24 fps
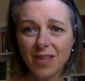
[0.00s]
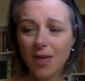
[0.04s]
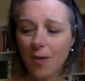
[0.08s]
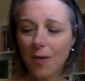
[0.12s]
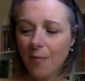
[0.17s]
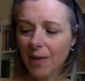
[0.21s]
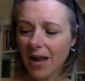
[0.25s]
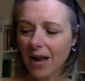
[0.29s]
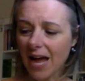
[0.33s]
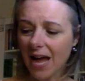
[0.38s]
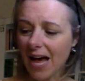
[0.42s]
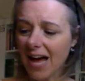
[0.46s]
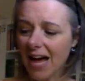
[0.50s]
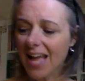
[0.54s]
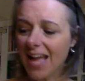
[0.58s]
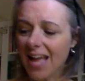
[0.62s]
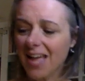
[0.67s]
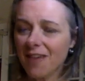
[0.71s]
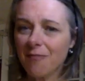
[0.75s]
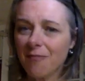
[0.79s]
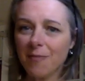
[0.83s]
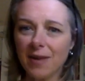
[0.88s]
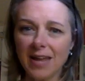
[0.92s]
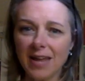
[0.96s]
But I
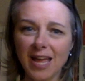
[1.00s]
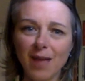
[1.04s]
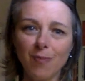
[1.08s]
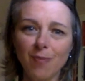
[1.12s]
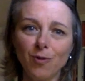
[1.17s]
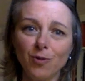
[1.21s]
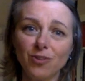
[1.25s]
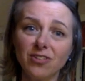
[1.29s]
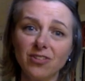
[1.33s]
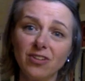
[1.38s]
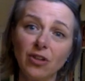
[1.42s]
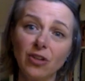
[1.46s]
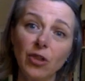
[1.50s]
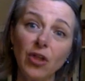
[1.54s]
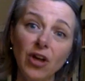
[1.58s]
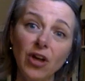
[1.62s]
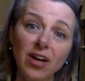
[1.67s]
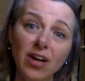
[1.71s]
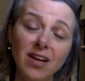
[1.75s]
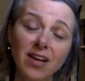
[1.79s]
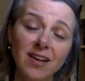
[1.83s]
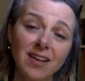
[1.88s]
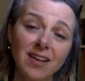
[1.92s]
have been able to look